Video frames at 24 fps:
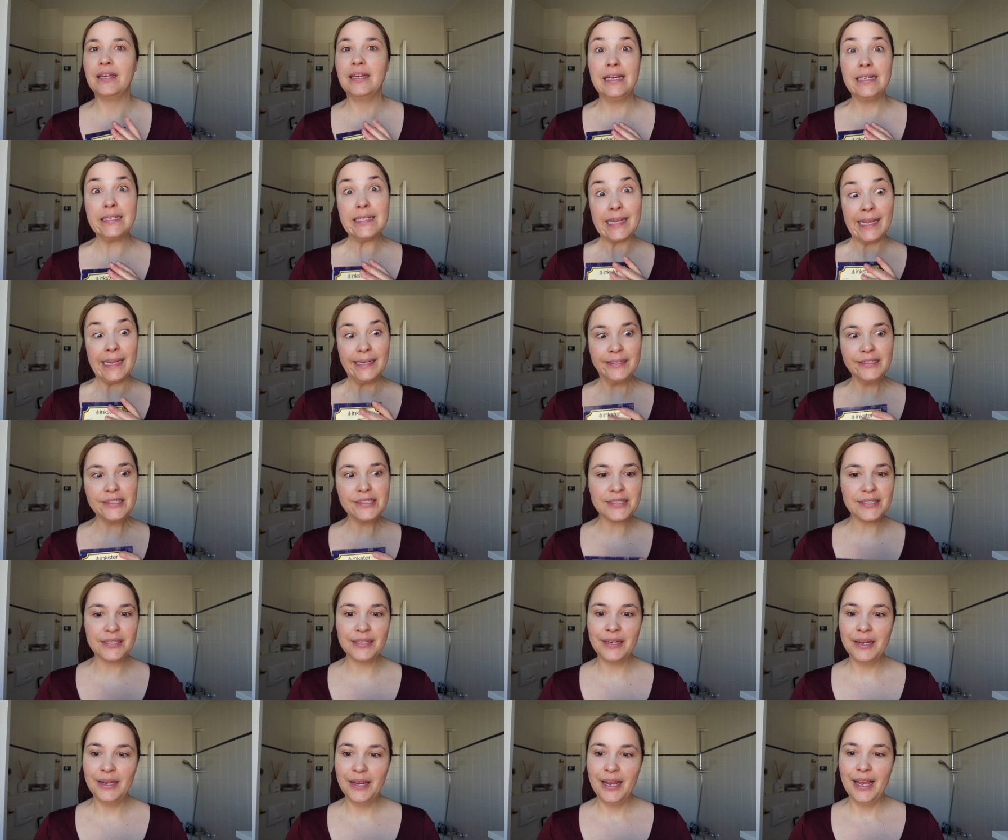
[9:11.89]
a
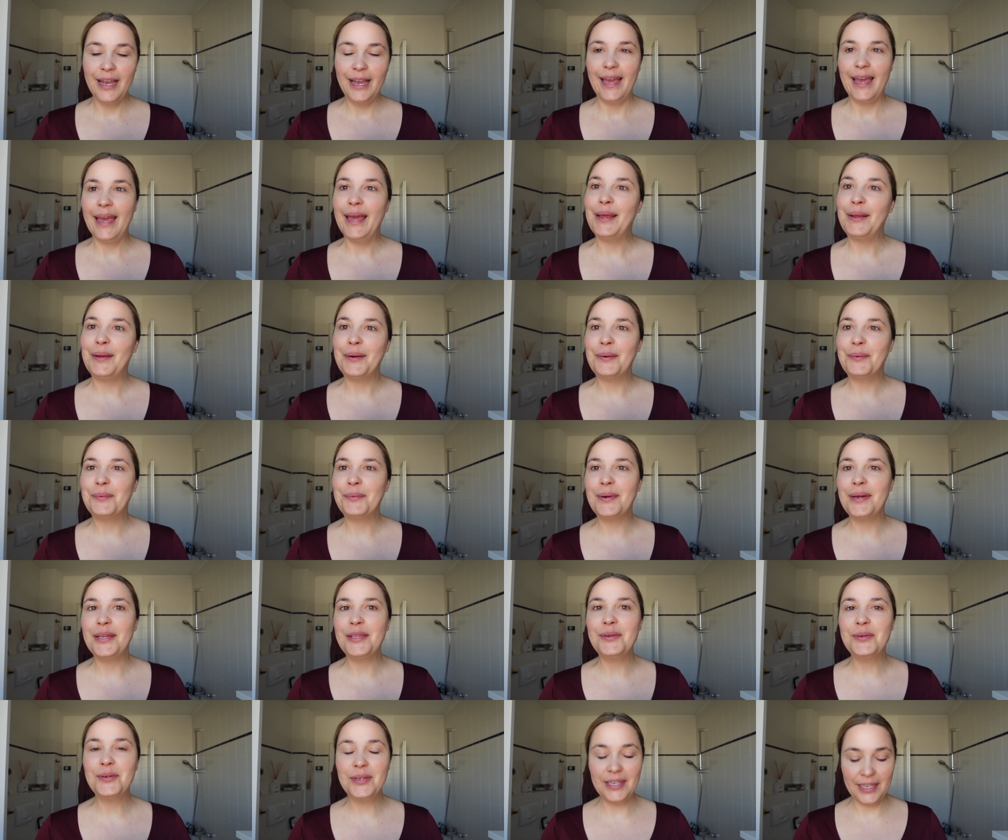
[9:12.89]
tent uh,
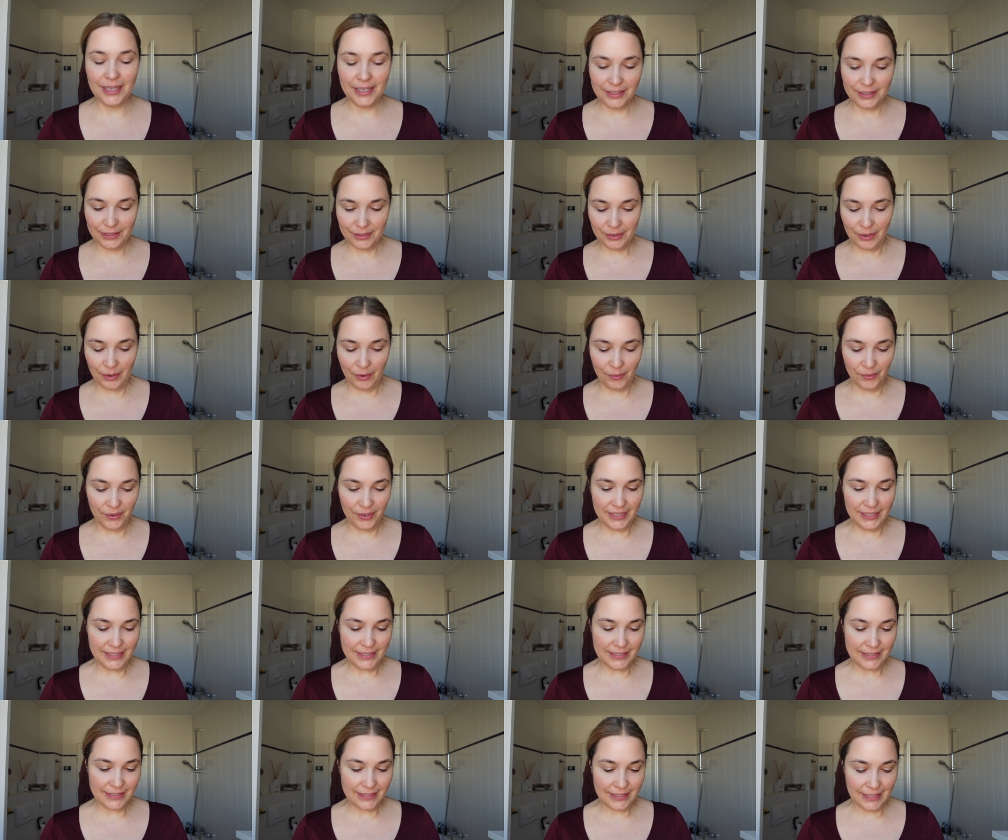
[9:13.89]
where you can
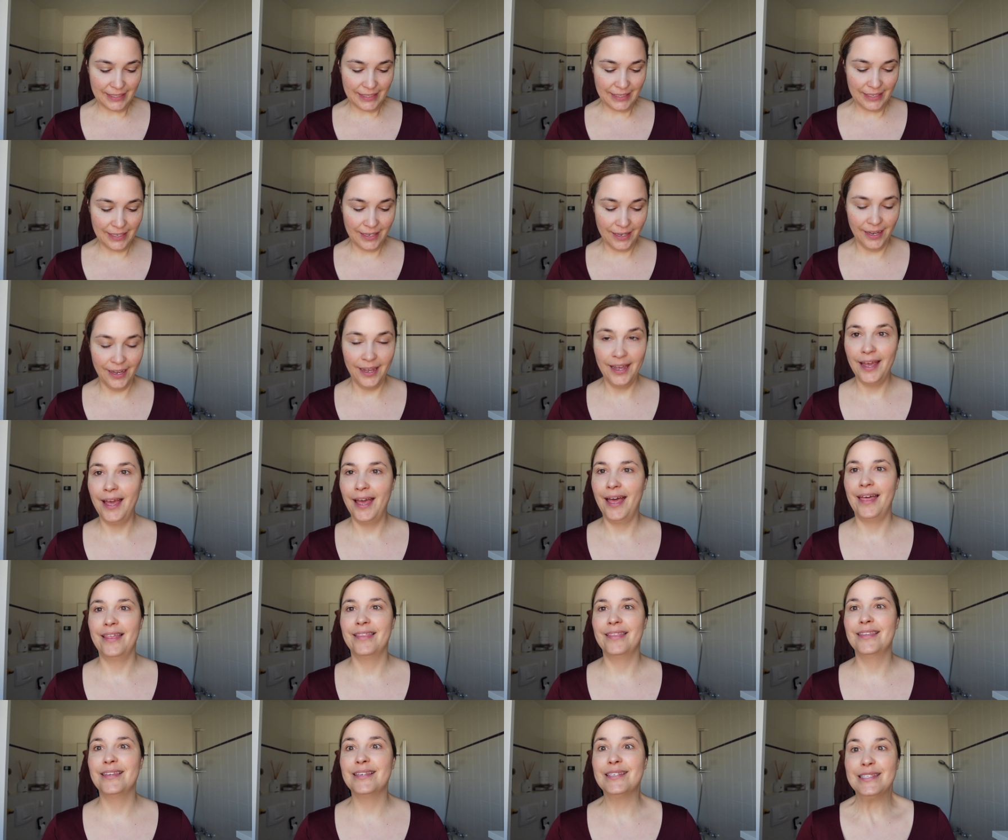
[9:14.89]
already see
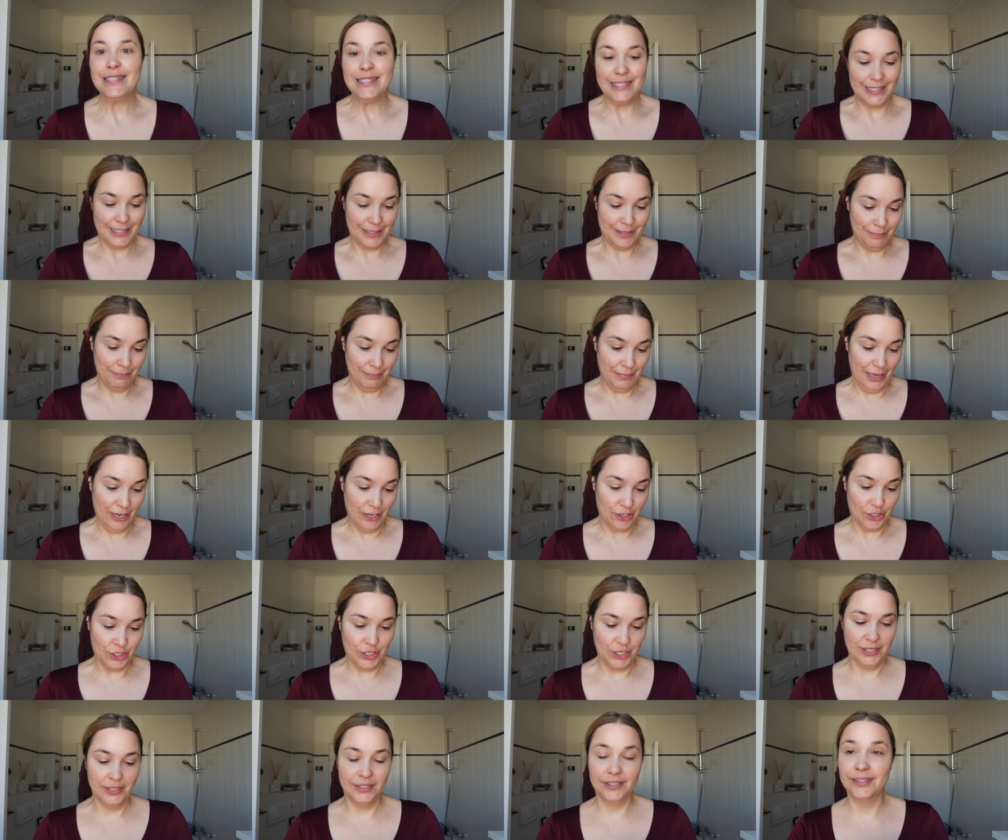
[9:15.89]
the
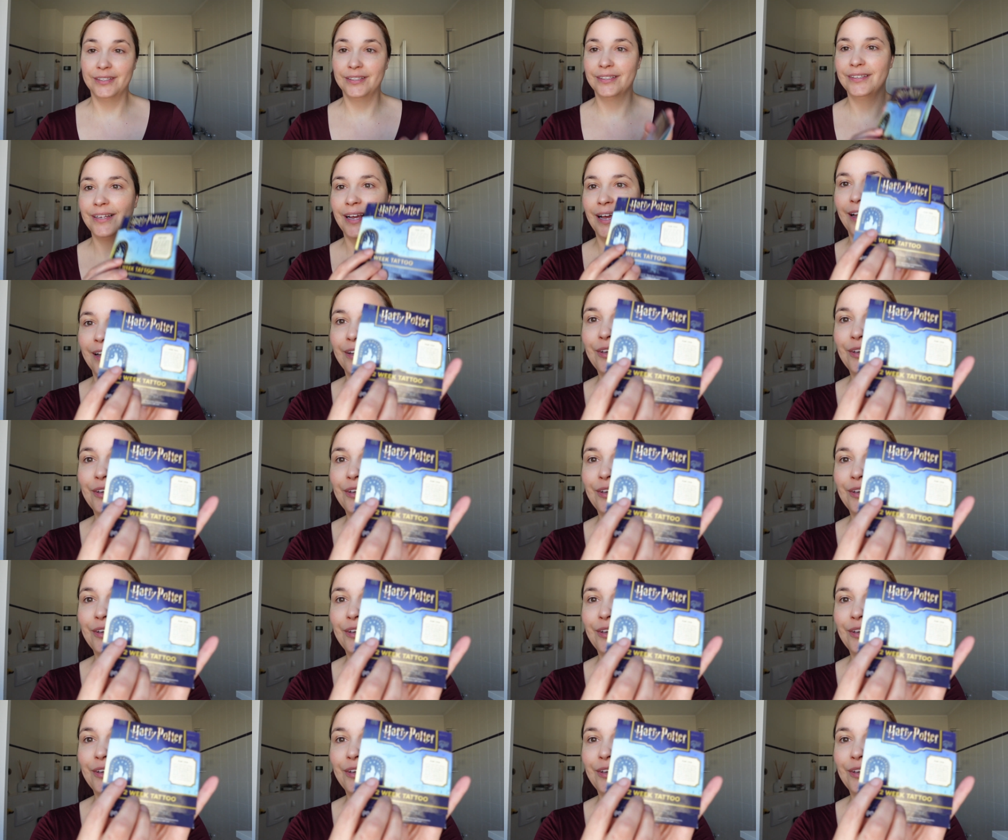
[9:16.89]
special